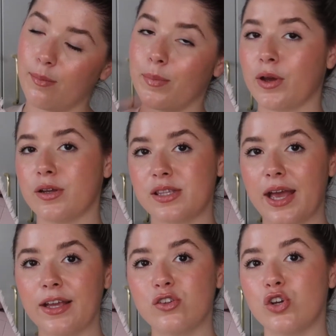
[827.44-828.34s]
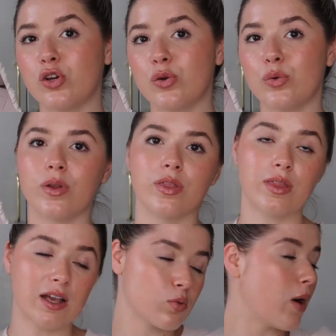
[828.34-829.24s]
because they do,
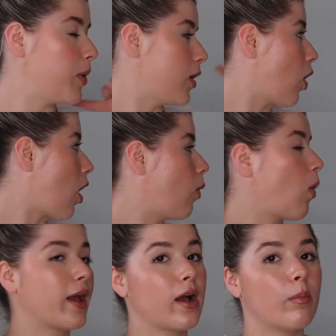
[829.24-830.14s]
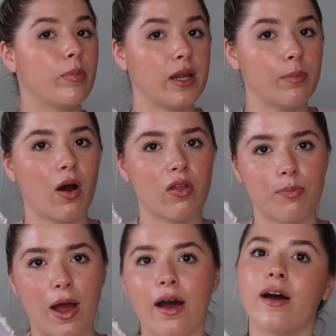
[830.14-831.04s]
that's where we got our White Company bath
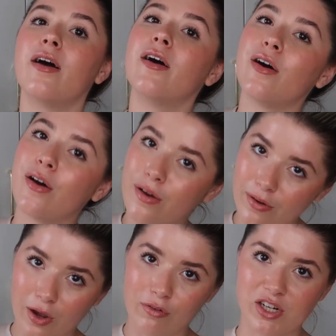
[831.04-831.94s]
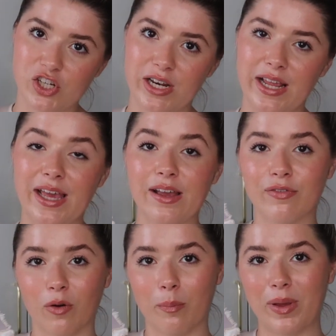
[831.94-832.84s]
mat originally
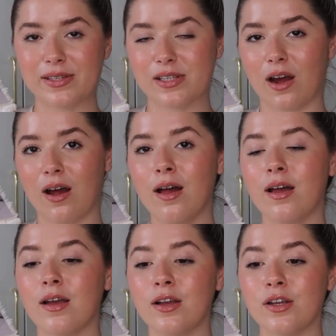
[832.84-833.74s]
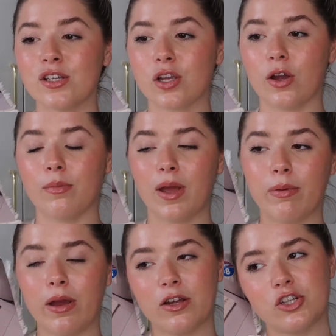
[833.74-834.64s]
from Bicester. So
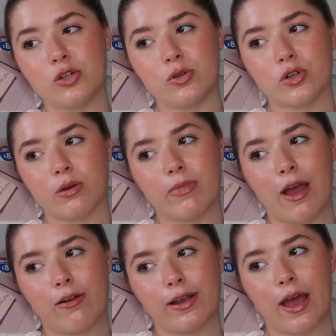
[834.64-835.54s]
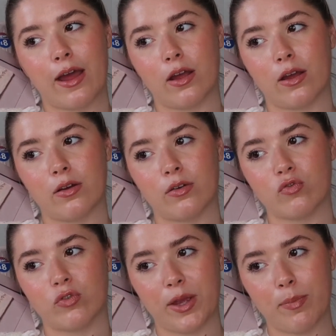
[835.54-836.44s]
maybe I should do a trip there and get a
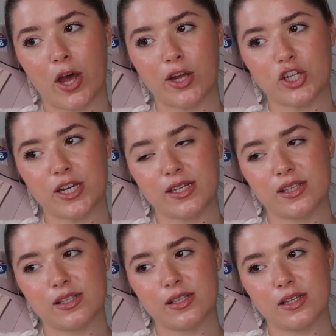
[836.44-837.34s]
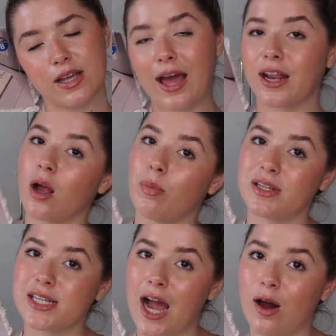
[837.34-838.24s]
repurchase and a couple
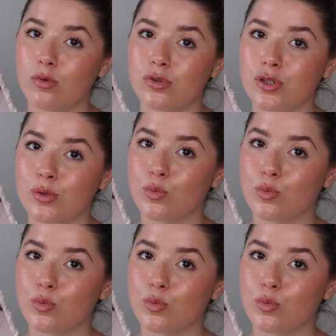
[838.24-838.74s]
of towels.